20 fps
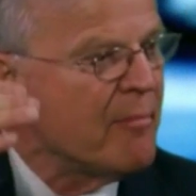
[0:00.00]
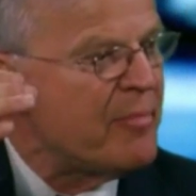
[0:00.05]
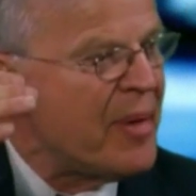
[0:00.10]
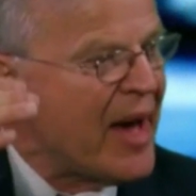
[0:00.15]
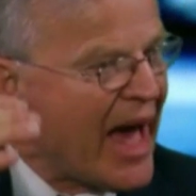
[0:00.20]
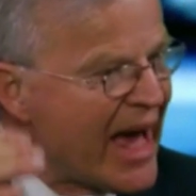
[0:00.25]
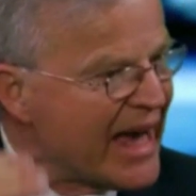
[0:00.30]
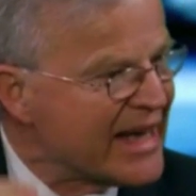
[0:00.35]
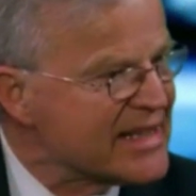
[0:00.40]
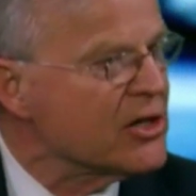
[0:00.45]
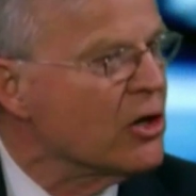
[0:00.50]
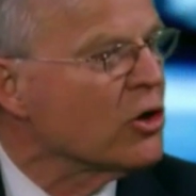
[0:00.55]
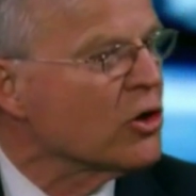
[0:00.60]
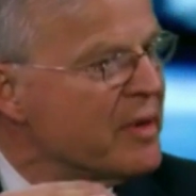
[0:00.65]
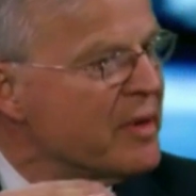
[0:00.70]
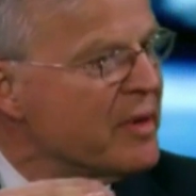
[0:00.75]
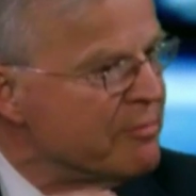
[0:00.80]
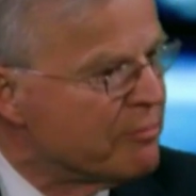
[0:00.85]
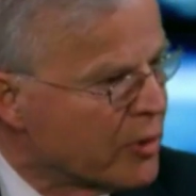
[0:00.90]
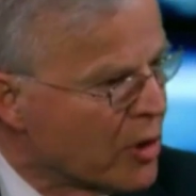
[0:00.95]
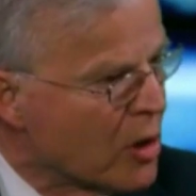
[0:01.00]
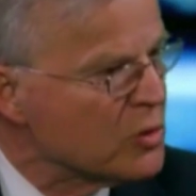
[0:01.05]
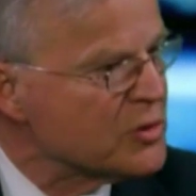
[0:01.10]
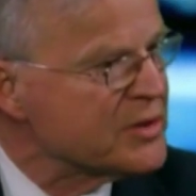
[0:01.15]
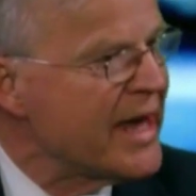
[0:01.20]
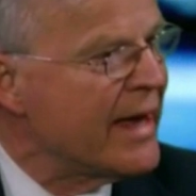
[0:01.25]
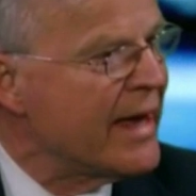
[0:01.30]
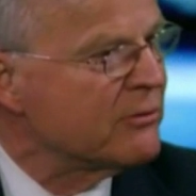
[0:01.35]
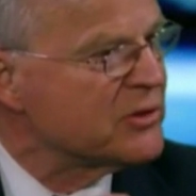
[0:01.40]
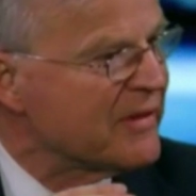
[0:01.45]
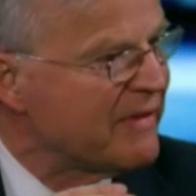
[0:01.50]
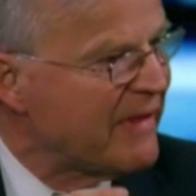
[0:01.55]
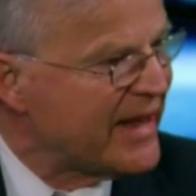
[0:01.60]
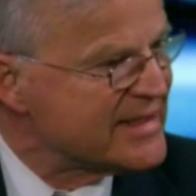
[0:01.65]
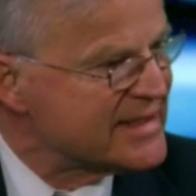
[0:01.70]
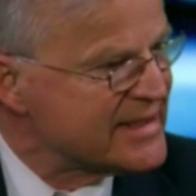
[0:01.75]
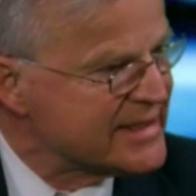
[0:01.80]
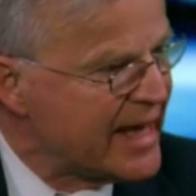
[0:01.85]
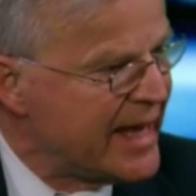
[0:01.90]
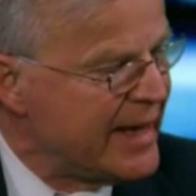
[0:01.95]
PACs ought to be brought down to
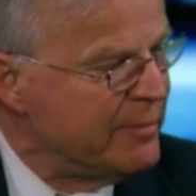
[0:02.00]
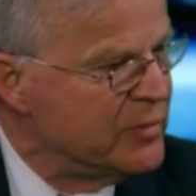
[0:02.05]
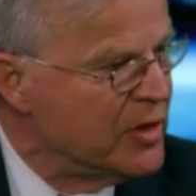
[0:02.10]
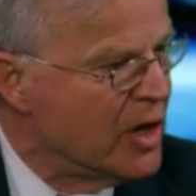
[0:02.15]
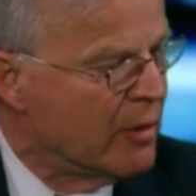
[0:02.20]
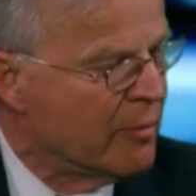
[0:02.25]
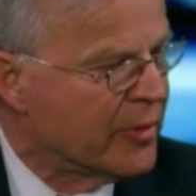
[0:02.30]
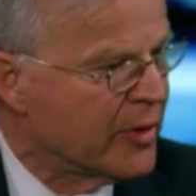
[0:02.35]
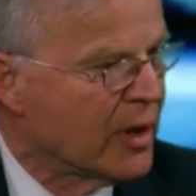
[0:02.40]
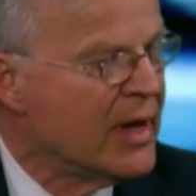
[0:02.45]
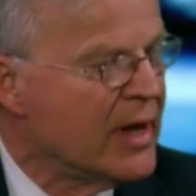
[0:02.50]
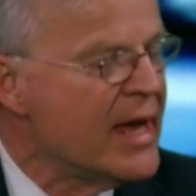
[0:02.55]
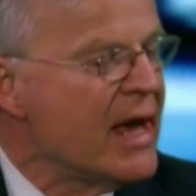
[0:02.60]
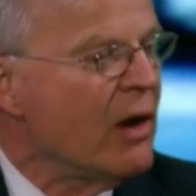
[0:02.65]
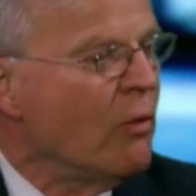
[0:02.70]
that same number.